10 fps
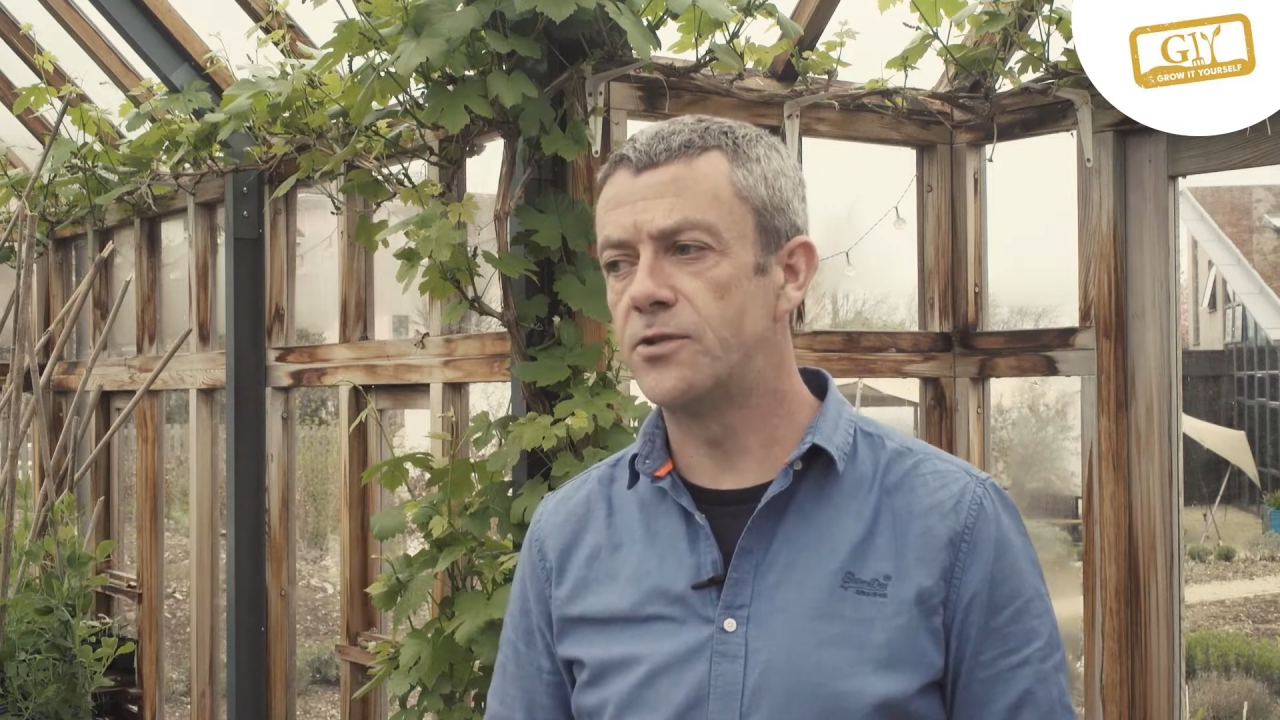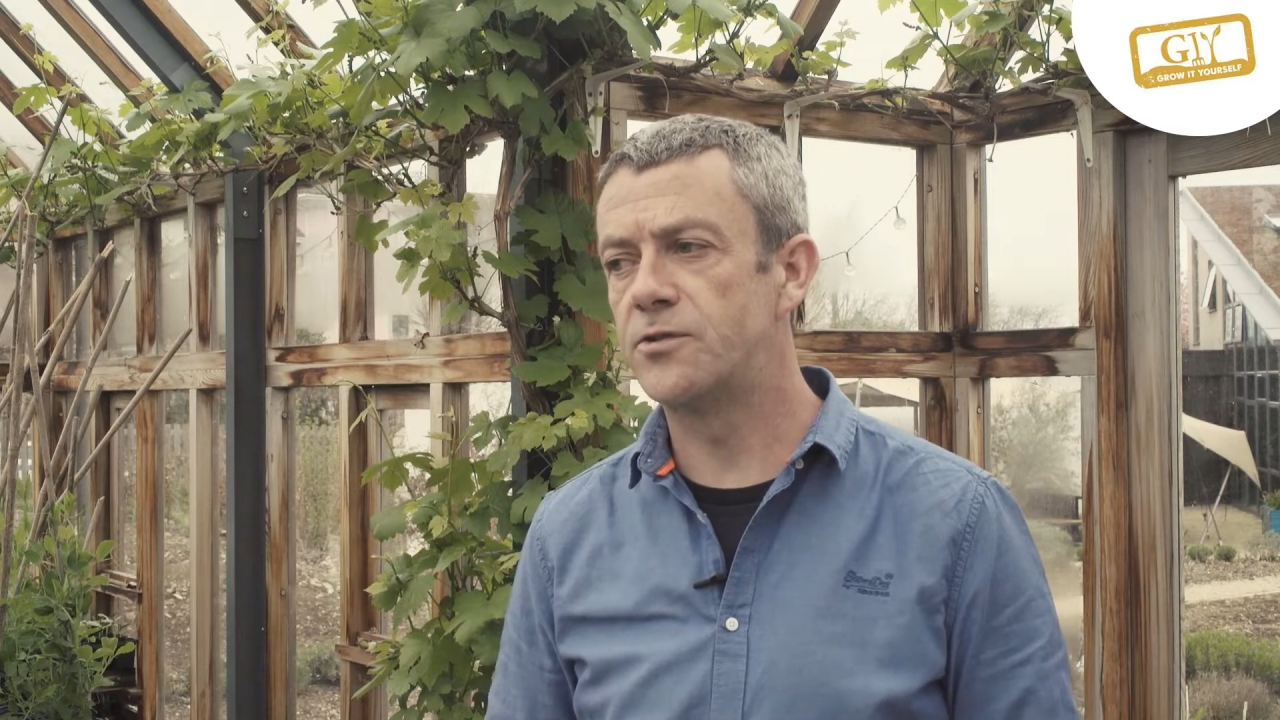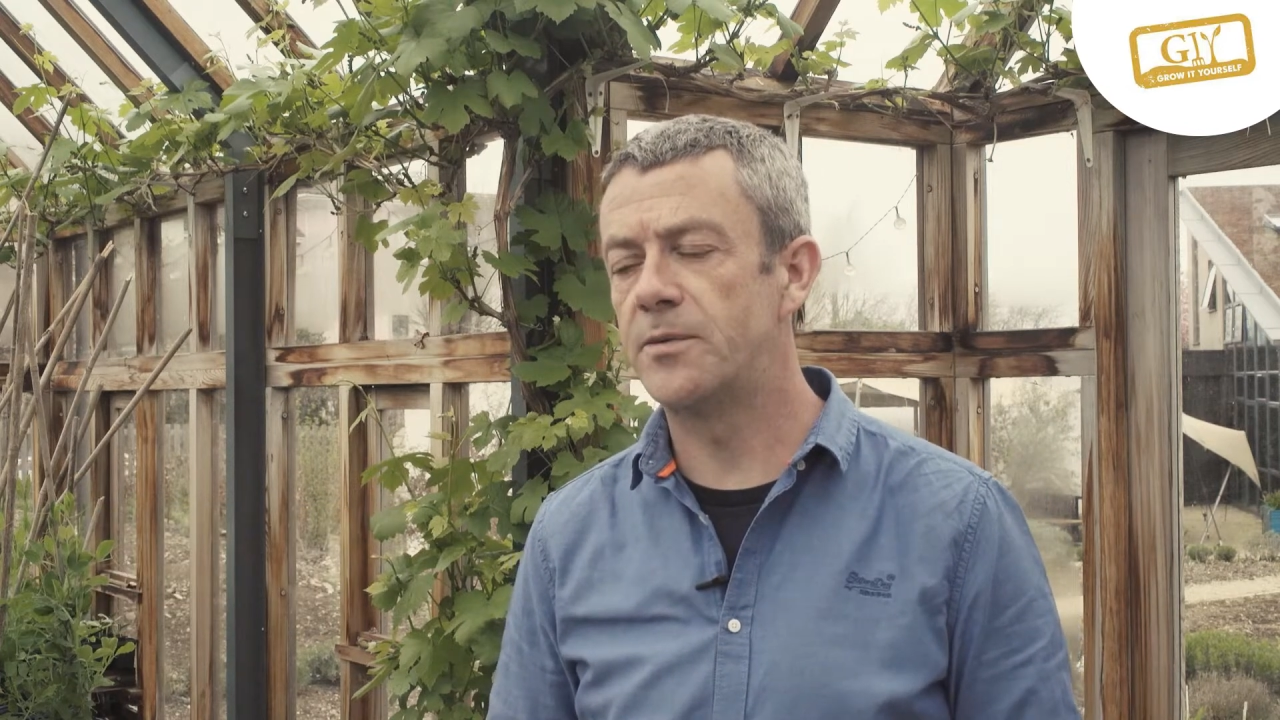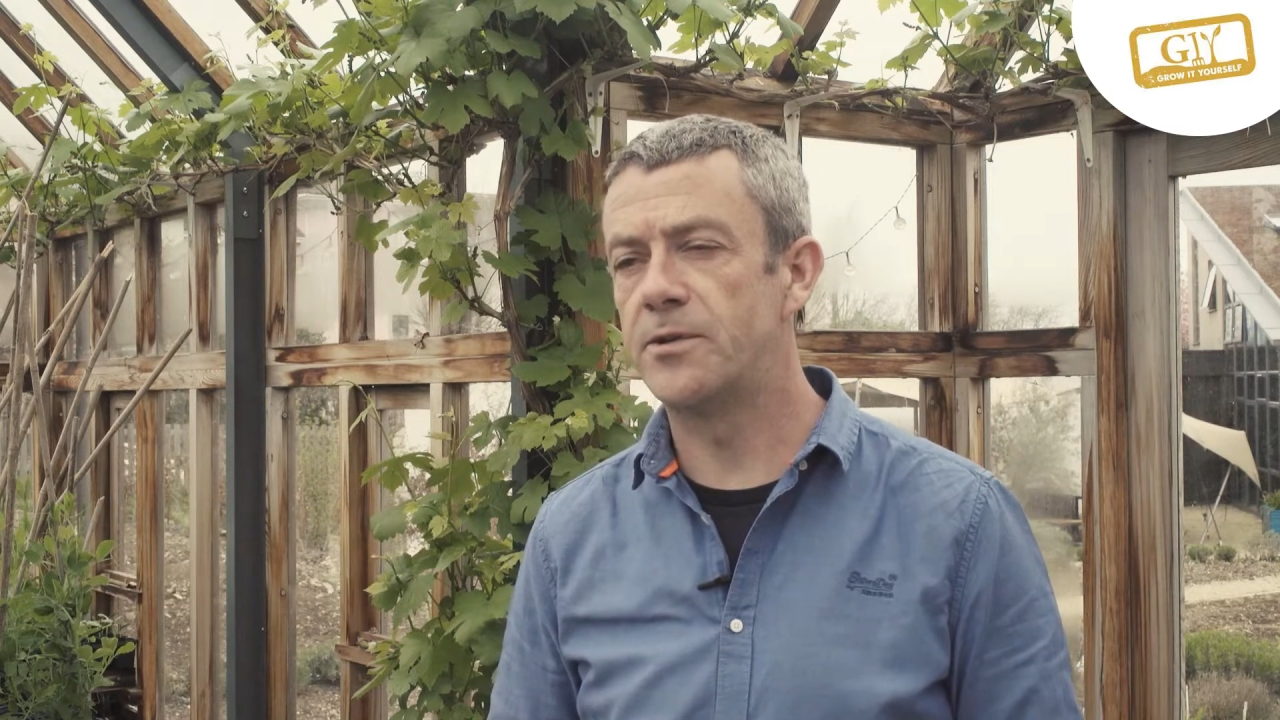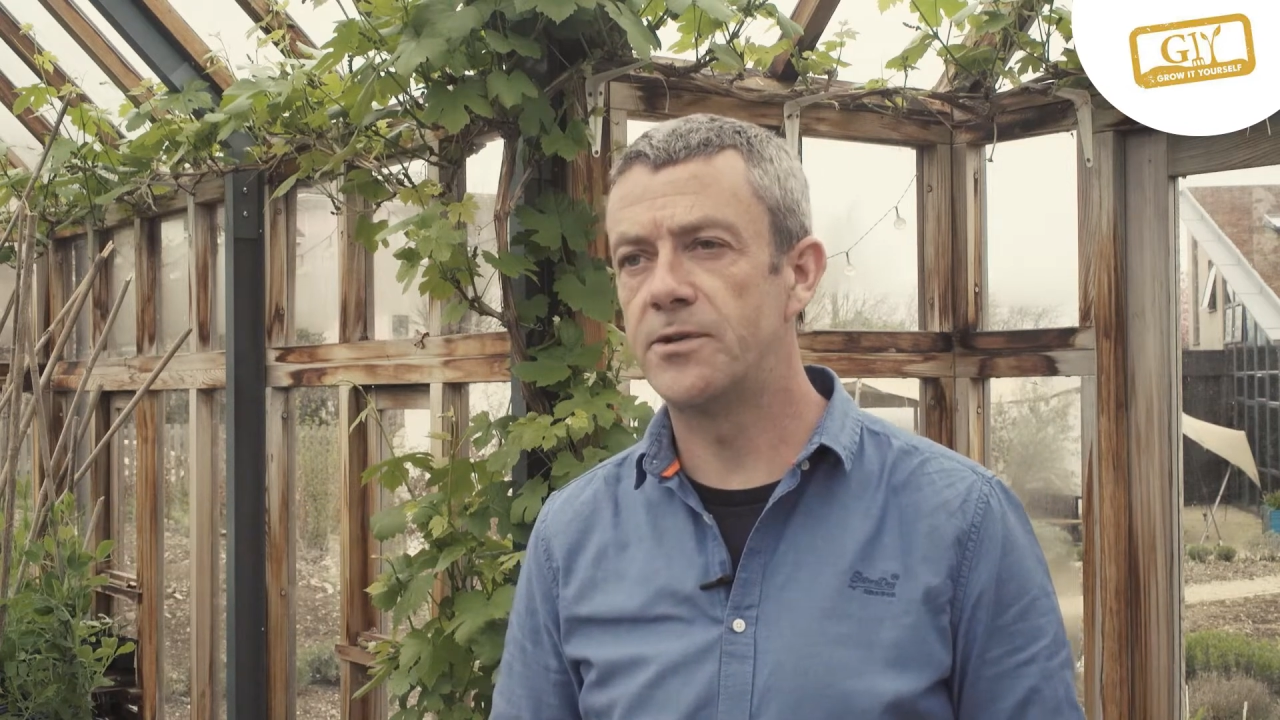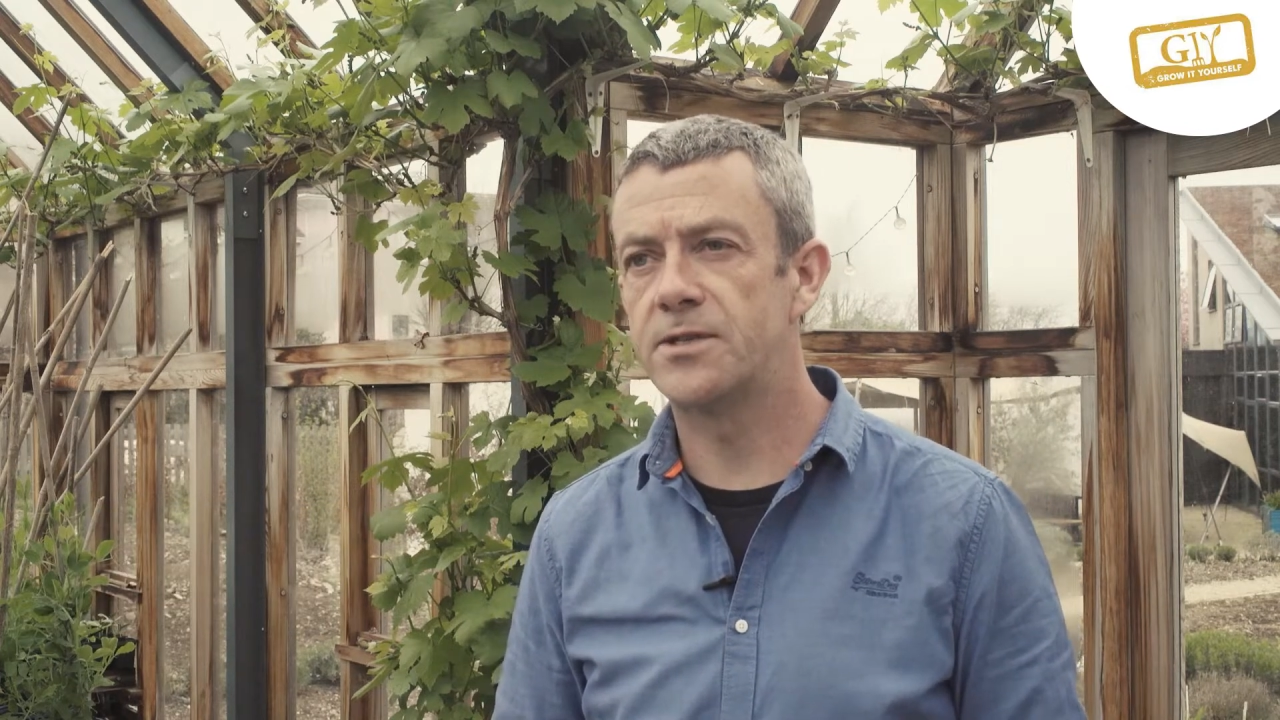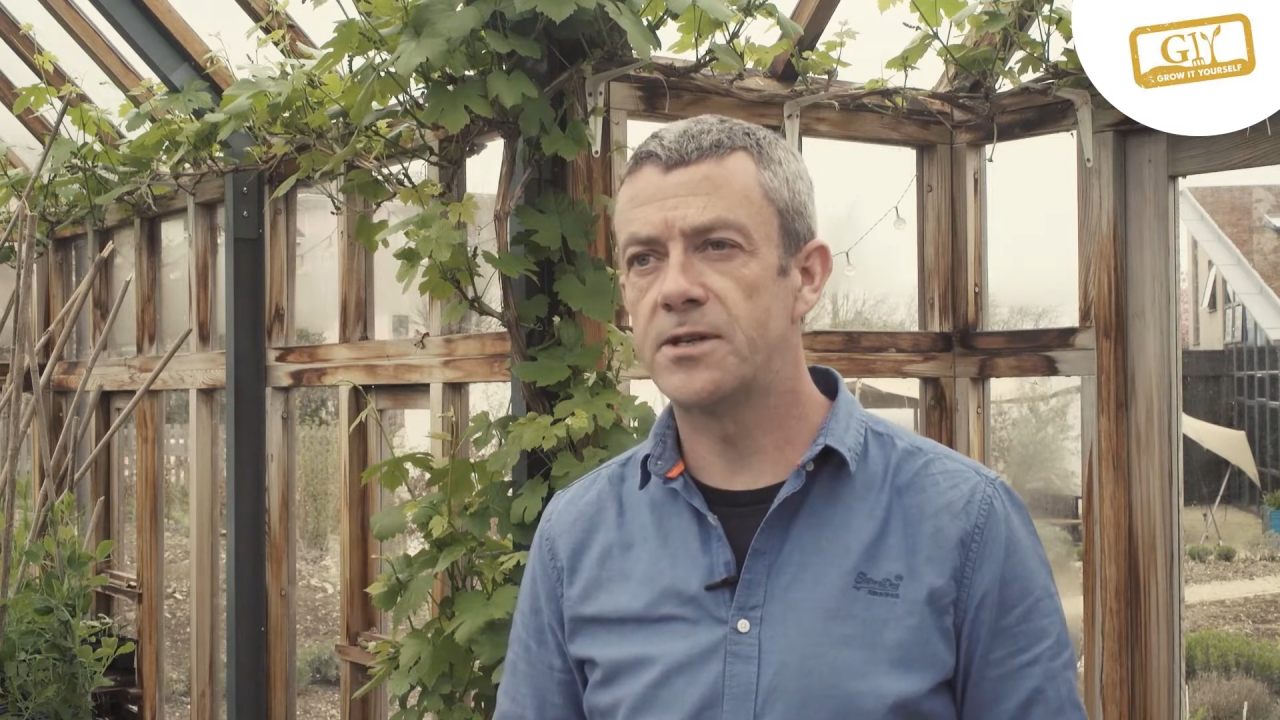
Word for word: contributor to